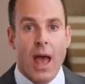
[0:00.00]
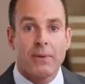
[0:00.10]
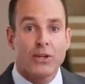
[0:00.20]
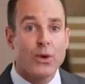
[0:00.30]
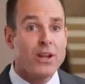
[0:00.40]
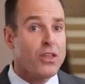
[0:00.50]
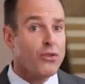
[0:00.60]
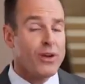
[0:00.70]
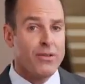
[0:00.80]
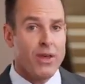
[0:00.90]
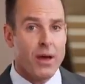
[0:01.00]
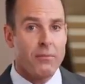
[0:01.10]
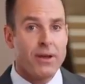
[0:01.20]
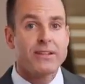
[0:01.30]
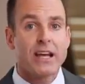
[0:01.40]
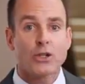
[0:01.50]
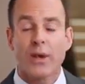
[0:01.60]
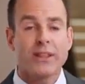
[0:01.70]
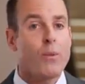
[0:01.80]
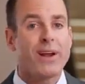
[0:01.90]
And between the 3 of them, next
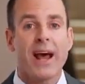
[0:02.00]
week they went